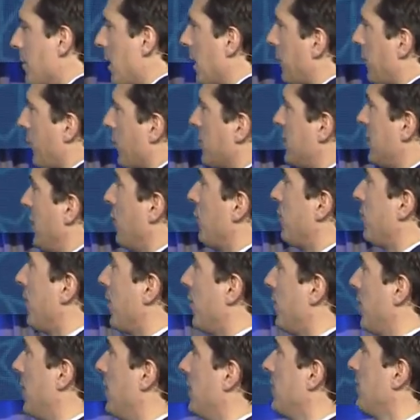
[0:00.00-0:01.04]
mean for deal flow,
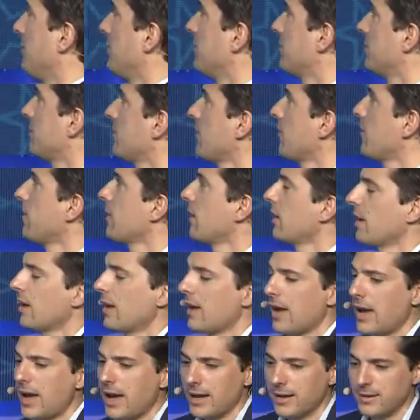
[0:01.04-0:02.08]
really?
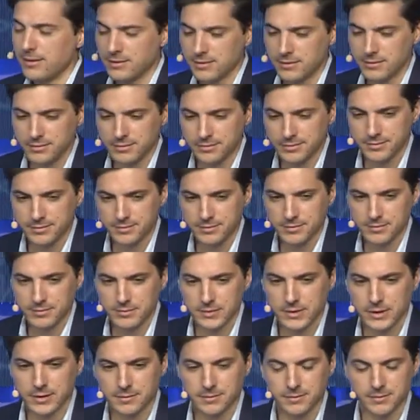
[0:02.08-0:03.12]
And
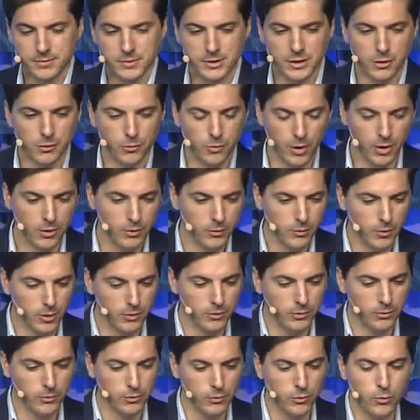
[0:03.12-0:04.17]
you know,
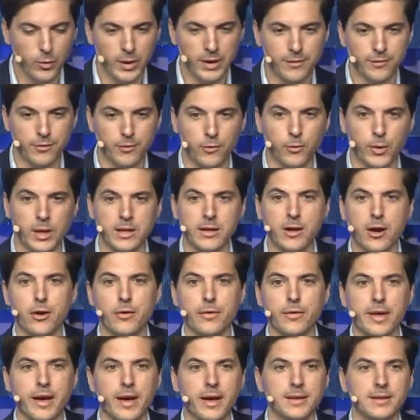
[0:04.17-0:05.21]
we know
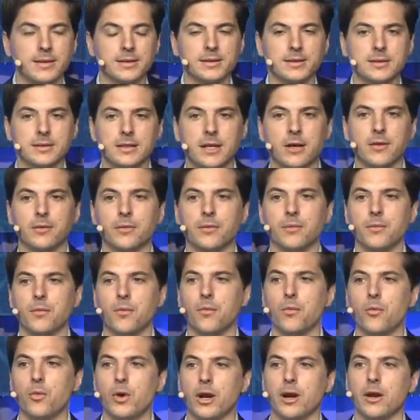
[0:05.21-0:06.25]
that, you know,
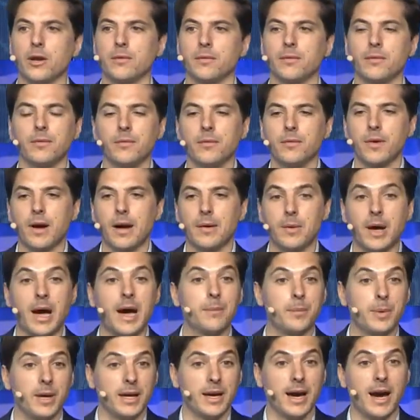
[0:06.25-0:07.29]
we're
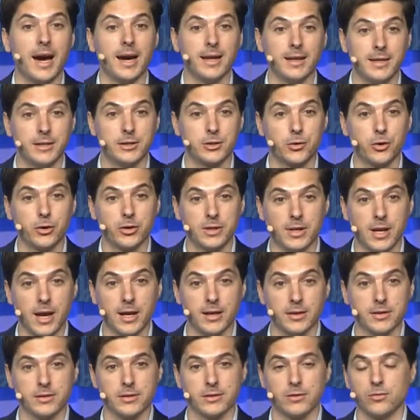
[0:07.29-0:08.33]
being highly
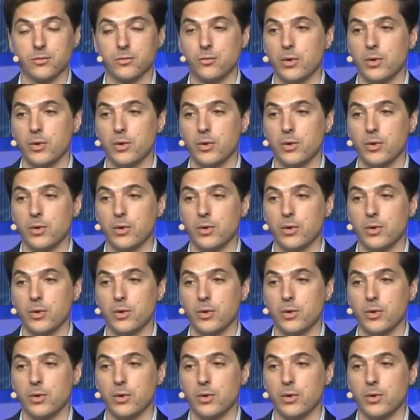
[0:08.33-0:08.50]
scrutinized.